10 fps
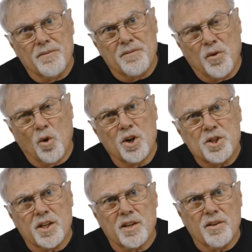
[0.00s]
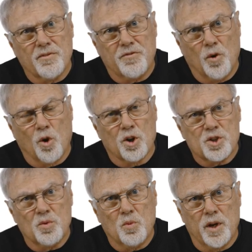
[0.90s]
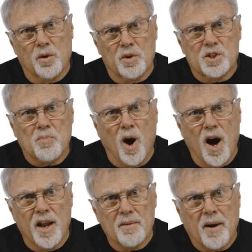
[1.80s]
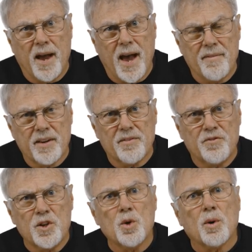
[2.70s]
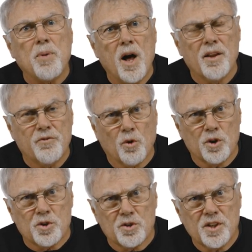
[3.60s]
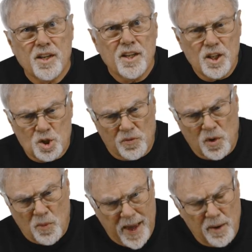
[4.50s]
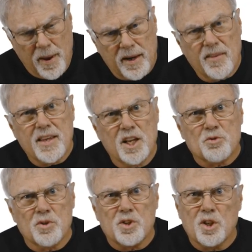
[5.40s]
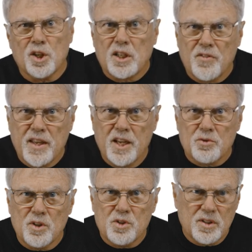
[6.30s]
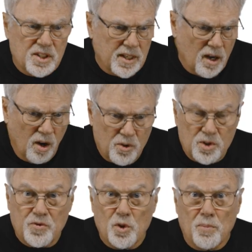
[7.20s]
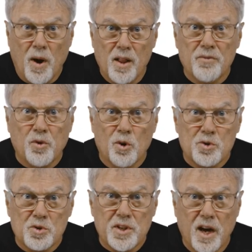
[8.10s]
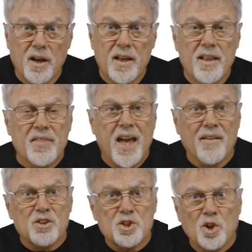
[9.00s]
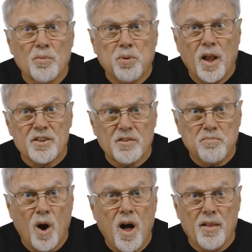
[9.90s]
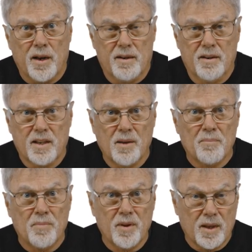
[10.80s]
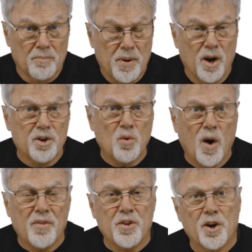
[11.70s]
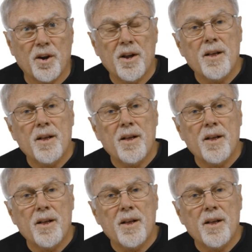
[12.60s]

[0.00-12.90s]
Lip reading: foraging force will respond by having fewer pollen foragers. So if you ran around to the entrance and you looked at the entrance, you'd see, oh, there's fewer pollen foragers now. They have a surplus of pollen compared to what their